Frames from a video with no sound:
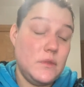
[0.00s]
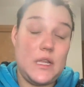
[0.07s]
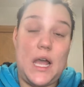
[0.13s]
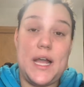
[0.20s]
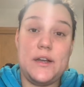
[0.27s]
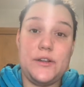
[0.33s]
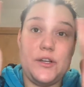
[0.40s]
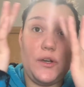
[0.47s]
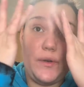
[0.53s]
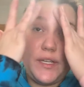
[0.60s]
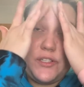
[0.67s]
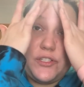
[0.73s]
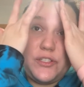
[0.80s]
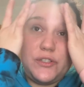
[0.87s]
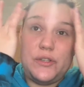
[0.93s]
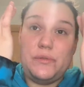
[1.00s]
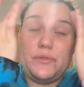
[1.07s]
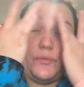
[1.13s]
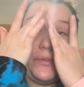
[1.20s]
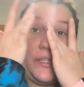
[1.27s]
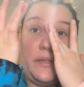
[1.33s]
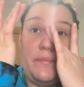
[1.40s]
I don't know, it's just, it
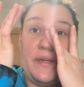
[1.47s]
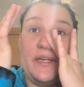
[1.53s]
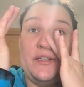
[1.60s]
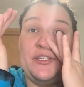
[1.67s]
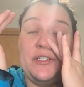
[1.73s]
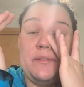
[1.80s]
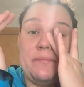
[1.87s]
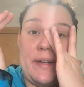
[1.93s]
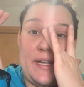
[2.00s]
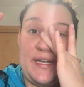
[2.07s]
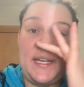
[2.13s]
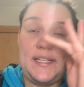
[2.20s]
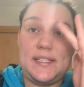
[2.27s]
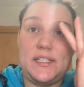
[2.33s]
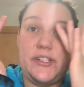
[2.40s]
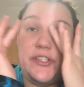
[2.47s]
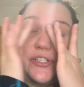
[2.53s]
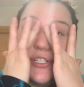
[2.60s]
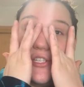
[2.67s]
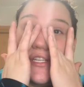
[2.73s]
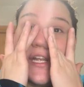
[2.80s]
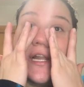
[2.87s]
was really big, my
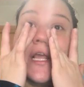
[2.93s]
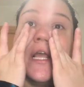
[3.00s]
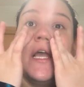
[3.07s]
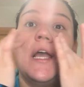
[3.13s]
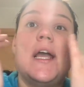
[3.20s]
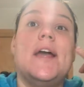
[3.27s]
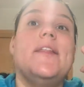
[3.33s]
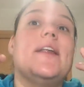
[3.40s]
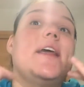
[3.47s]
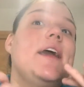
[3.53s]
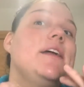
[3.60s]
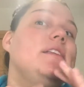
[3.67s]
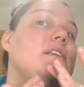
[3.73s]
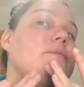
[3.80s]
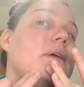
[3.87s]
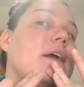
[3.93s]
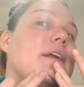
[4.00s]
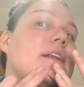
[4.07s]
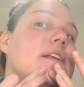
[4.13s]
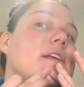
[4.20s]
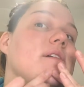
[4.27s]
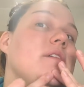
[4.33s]
esthetician said. And then I had some
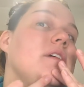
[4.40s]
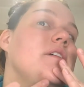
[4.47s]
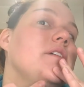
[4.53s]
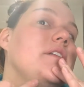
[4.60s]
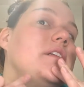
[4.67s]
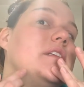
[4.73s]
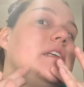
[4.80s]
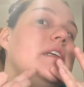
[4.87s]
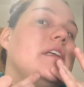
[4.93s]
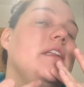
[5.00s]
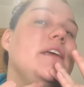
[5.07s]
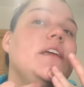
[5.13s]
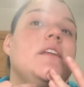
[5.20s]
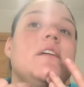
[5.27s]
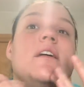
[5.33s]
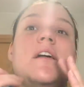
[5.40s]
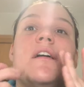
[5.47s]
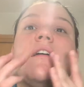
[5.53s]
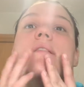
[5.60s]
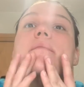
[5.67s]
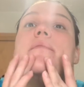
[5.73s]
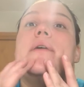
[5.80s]
acne down here that's healing.
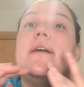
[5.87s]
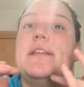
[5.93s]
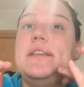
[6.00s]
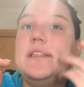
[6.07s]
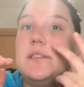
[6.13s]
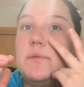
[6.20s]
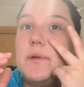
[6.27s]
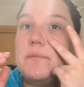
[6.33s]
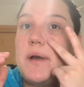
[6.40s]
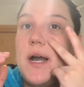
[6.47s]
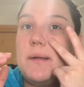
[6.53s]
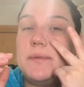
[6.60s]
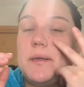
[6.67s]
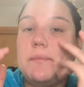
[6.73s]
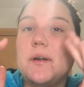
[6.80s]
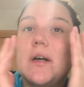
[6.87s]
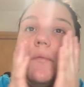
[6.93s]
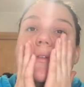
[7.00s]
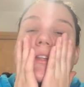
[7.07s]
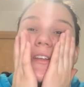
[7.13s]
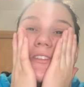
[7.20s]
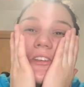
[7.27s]
But this one popped up a
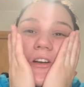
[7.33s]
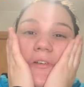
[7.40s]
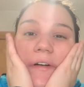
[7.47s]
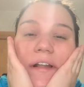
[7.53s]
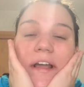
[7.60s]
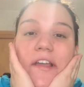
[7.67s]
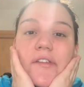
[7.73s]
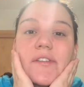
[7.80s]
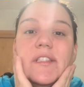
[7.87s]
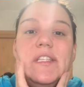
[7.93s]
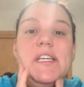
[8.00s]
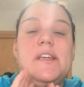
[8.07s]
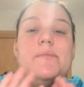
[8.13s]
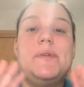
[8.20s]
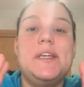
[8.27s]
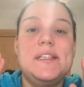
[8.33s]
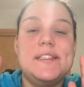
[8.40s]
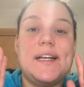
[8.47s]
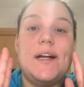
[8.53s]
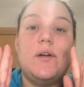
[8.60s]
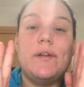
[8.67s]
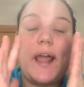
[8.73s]
couple days ago, and I used the Peace
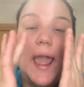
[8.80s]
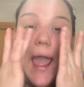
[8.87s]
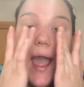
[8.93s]
Out